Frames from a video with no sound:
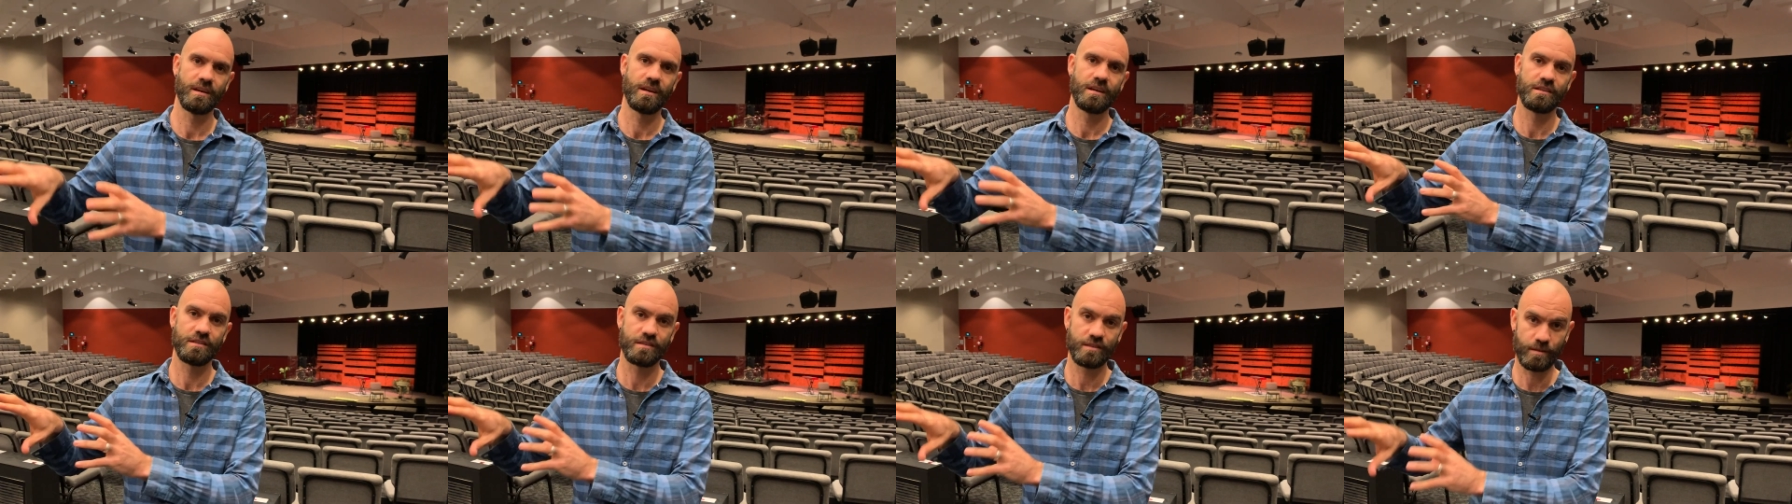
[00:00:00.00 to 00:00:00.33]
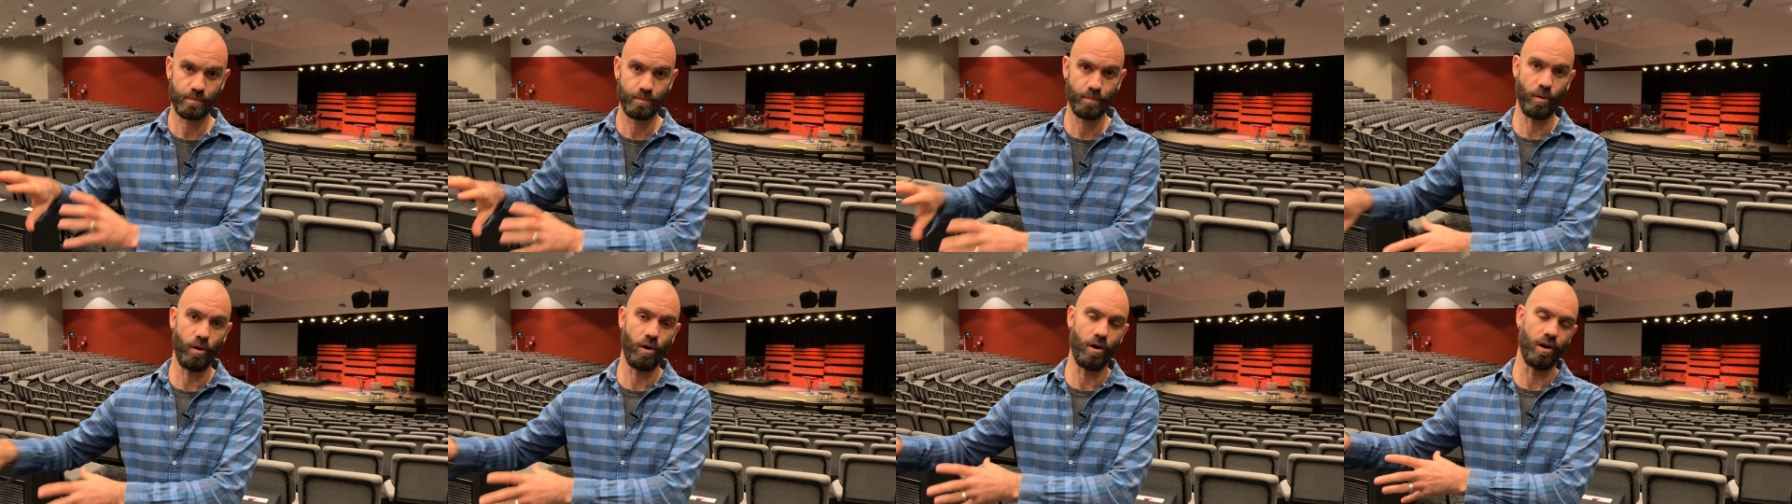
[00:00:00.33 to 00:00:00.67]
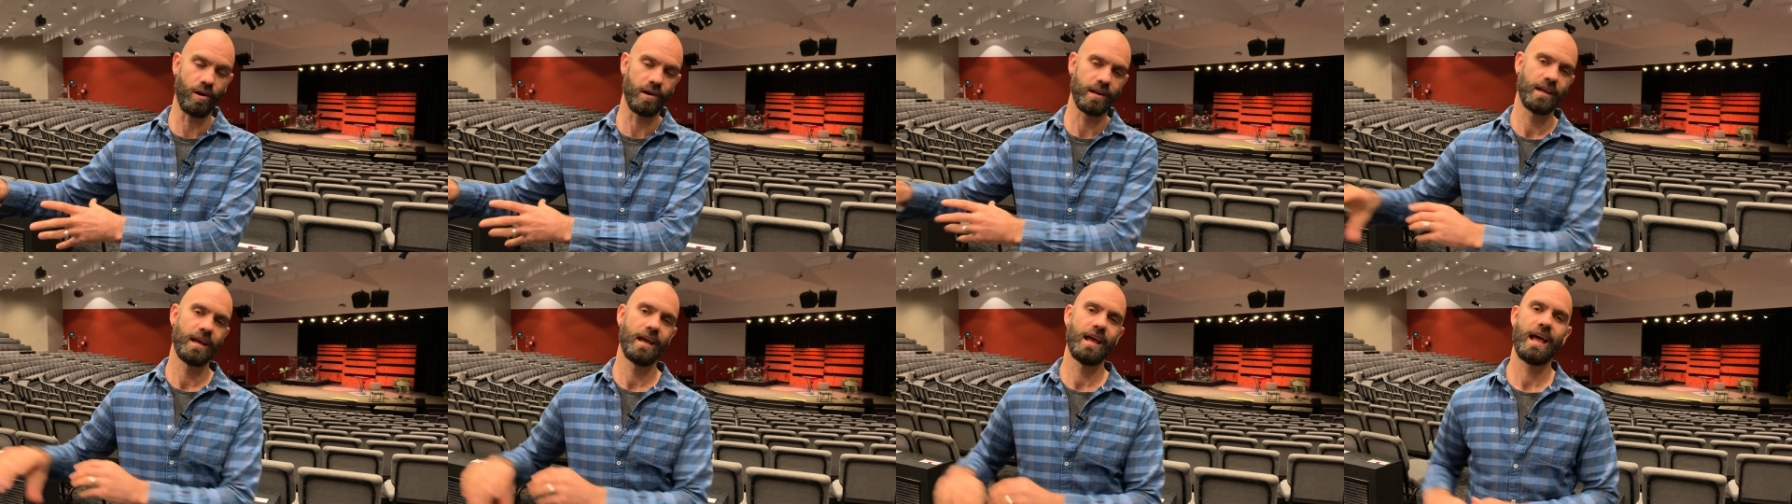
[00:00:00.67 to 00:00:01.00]

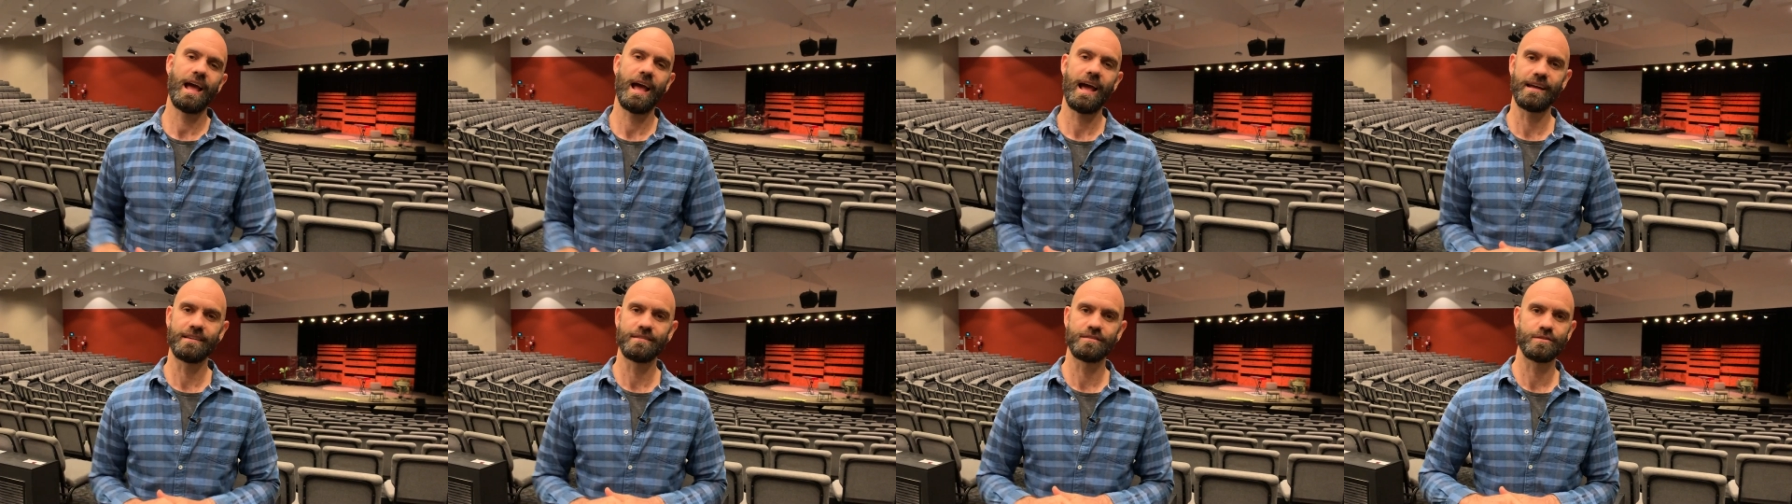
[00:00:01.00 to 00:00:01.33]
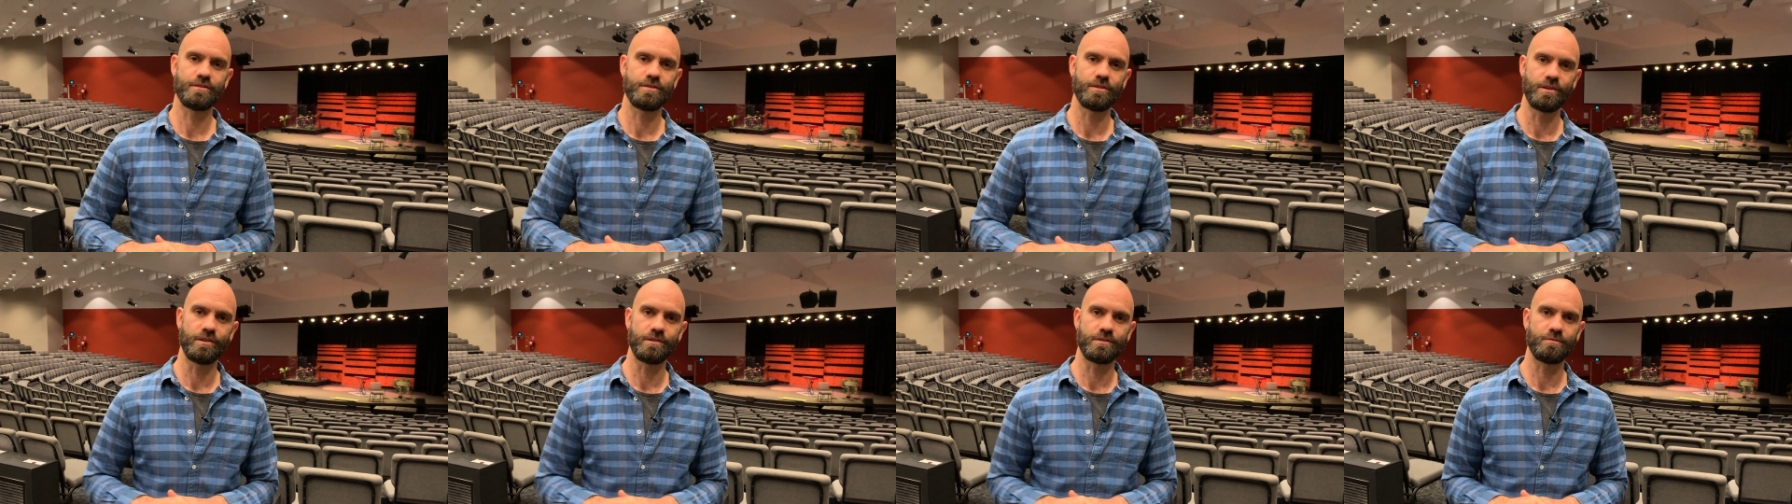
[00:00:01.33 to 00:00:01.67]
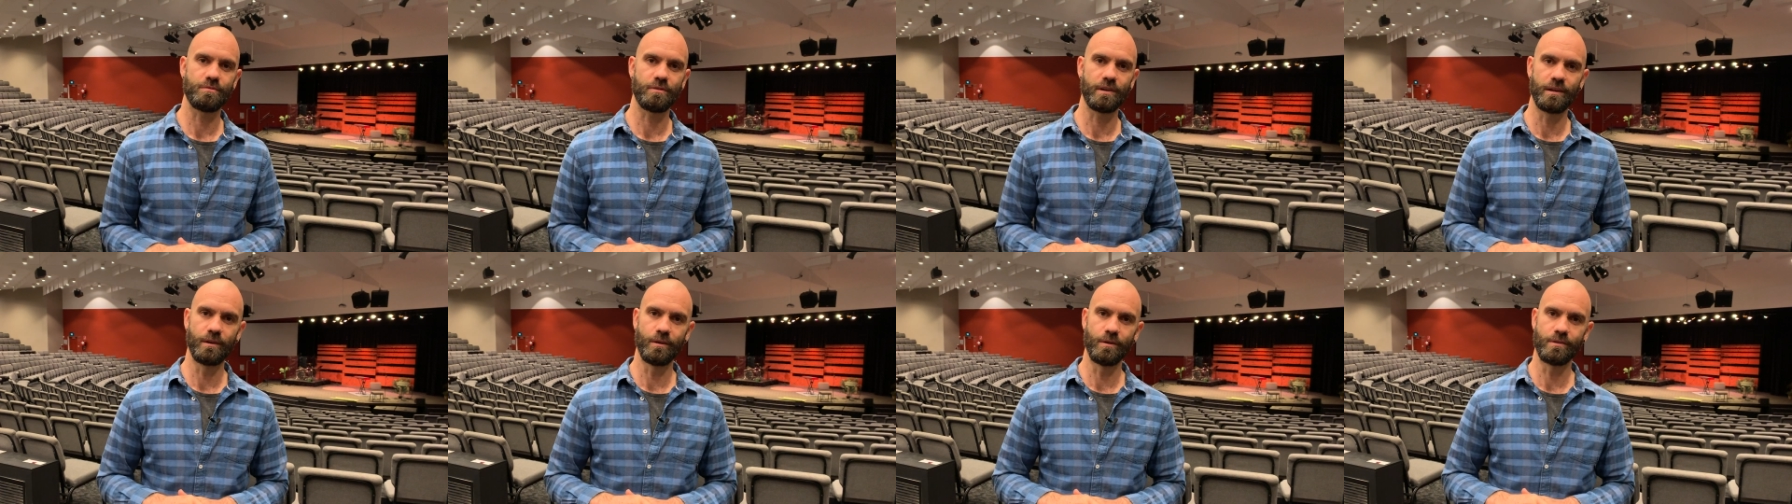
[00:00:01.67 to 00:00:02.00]
spot as church
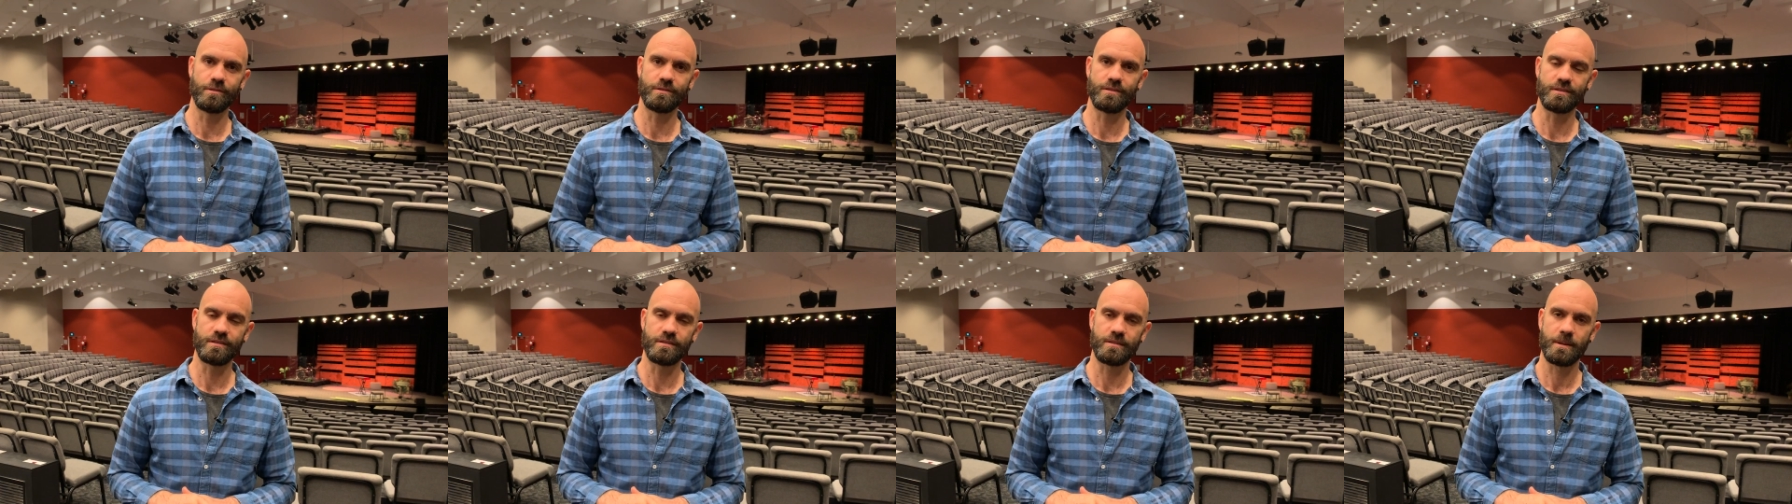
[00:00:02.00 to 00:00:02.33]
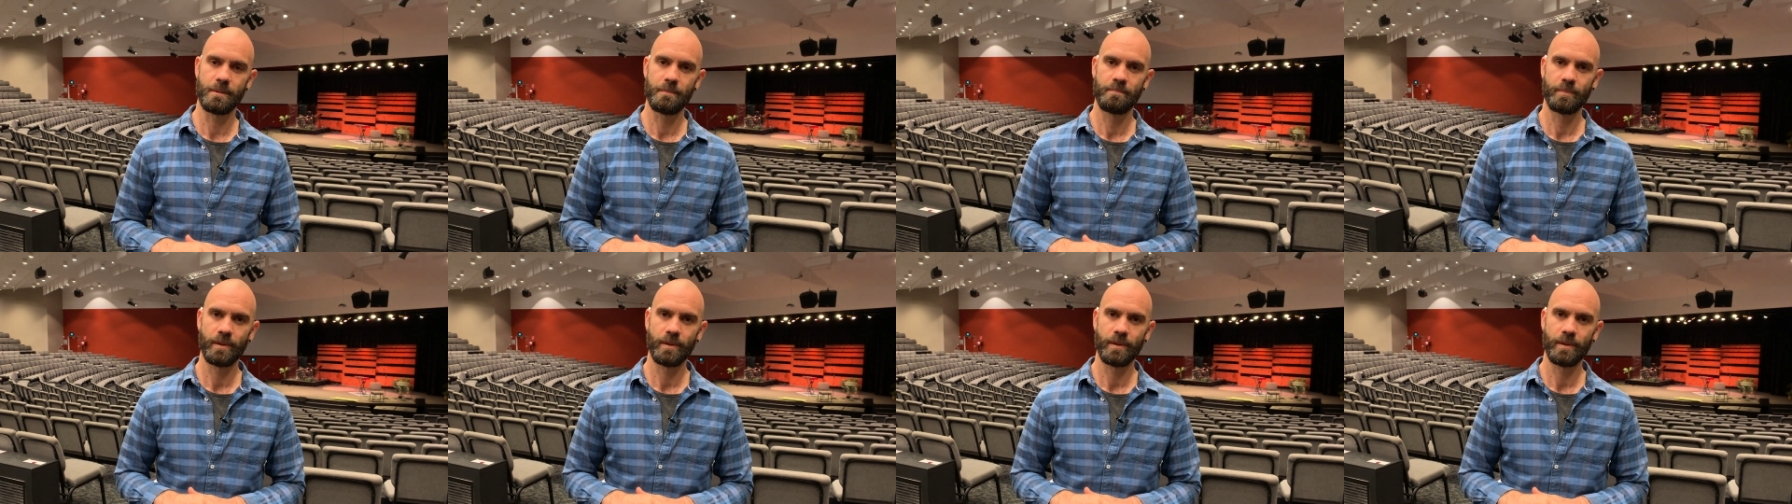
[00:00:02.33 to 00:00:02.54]
relaunches.